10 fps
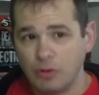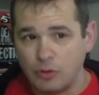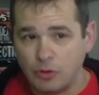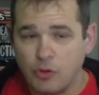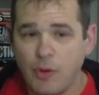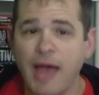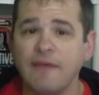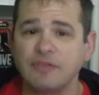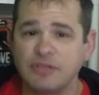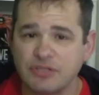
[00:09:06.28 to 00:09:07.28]
you
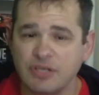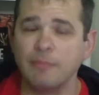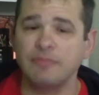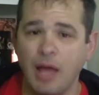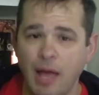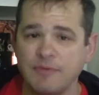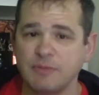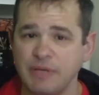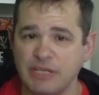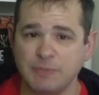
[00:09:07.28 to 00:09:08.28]
have to sometimes
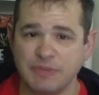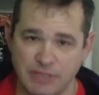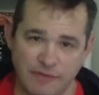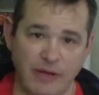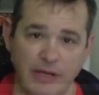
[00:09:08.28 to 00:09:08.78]
be specific.